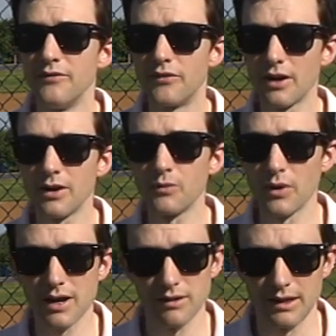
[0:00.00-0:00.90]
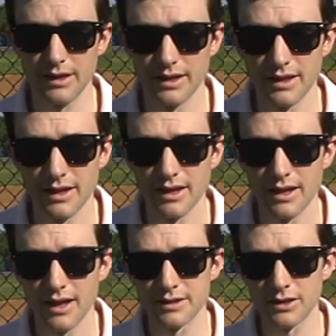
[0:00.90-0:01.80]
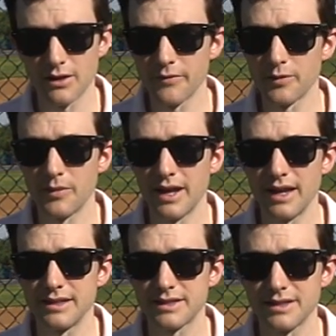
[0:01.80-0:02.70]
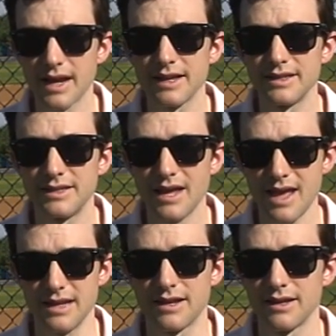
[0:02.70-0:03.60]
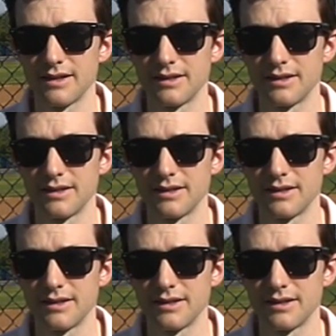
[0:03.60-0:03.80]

Very rarely has there ever been a second take